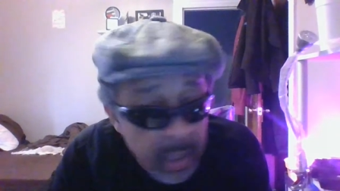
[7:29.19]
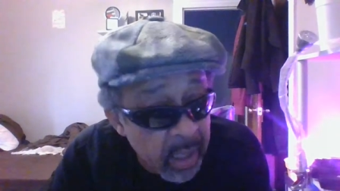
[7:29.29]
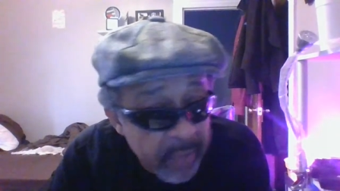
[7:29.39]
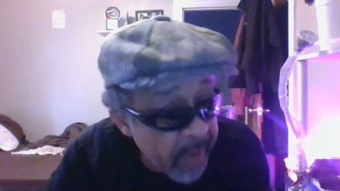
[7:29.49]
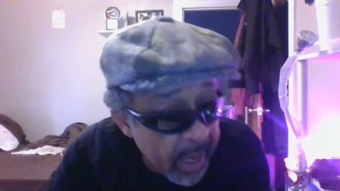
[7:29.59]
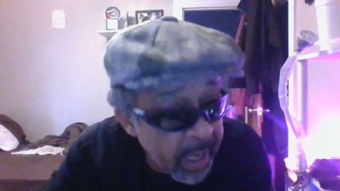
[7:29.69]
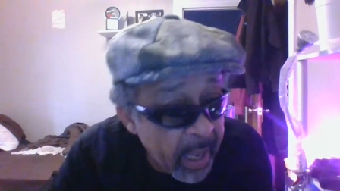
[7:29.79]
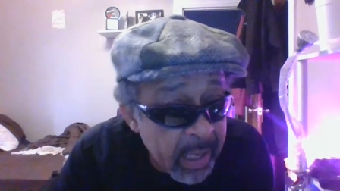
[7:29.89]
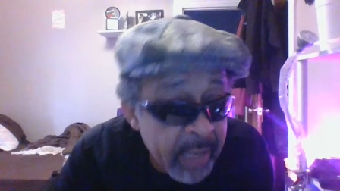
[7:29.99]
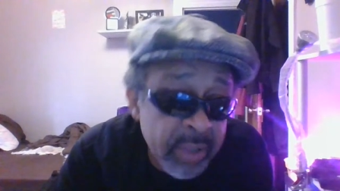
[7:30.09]
If I got to
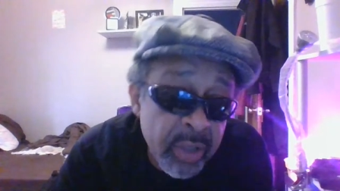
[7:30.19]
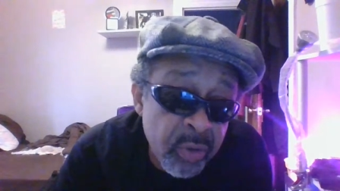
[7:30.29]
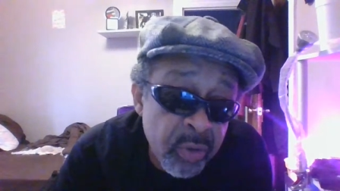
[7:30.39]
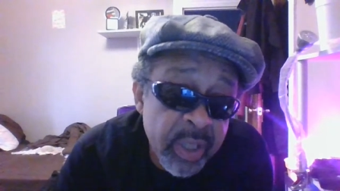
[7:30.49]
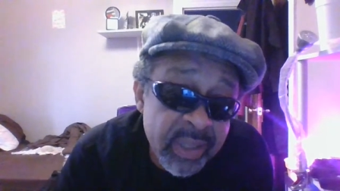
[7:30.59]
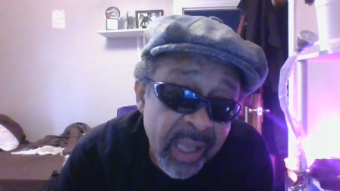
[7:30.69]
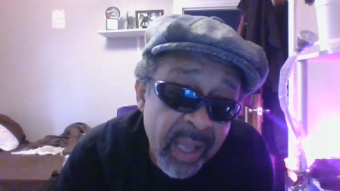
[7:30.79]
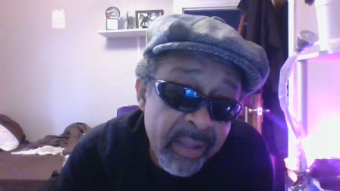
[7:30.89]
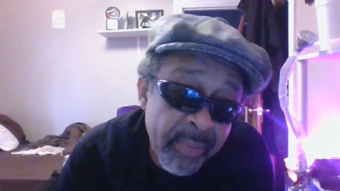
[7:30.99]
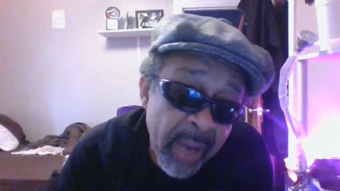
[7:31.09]
keep the Union
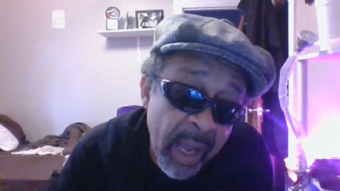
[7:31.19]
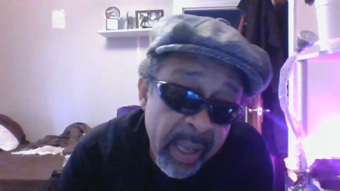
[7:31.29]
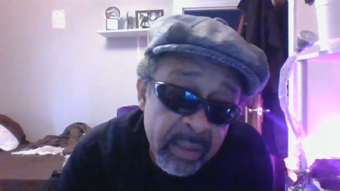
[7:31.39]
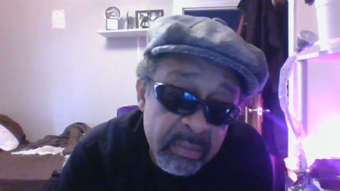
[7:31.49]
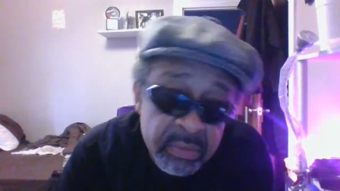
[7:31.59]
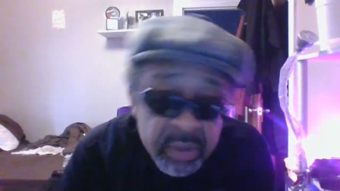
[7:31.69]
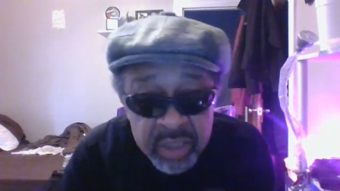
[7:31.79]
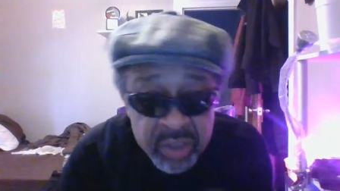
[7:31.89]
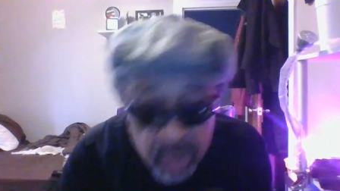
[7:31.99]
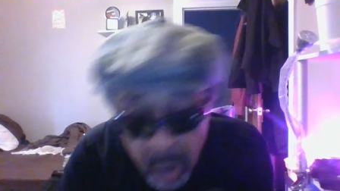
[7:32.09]
together by
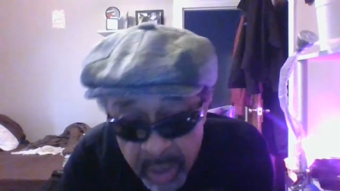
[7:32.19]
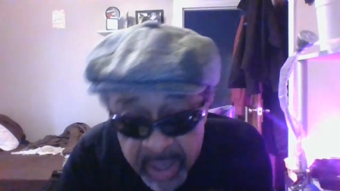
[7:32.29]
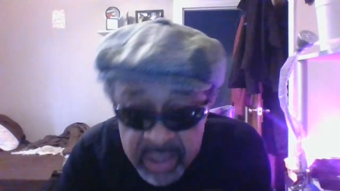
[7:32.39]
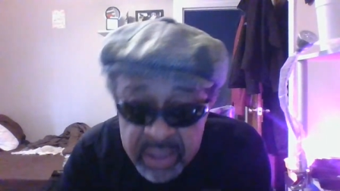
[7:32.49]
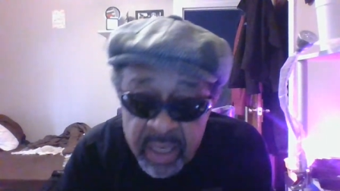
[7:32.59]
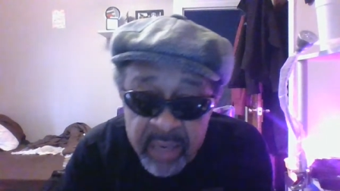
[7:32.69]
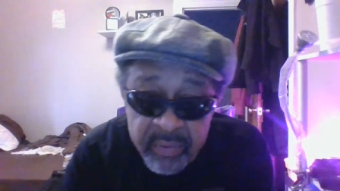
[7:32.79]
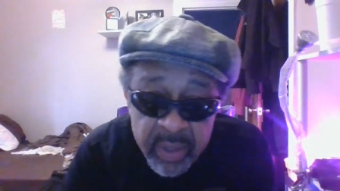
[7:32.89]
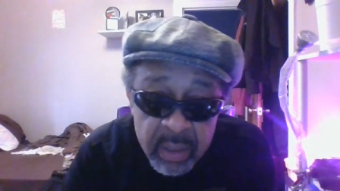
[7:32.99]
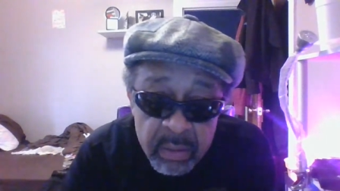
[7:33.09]
destroying slavery,
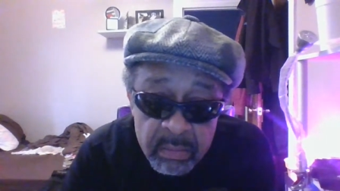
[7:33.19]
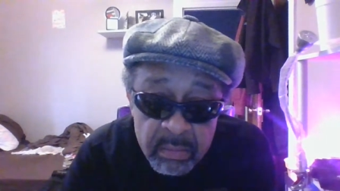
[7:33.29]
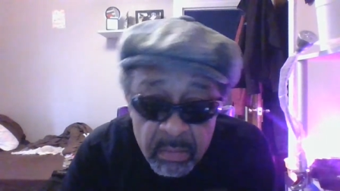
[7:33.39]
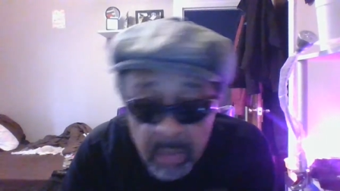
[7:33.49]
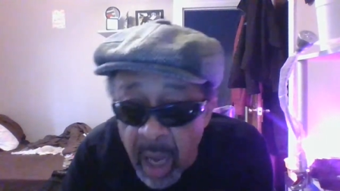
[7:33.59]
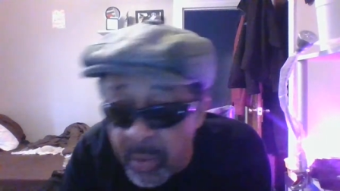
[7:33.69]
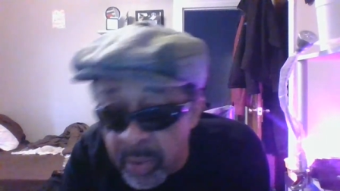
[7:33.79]
I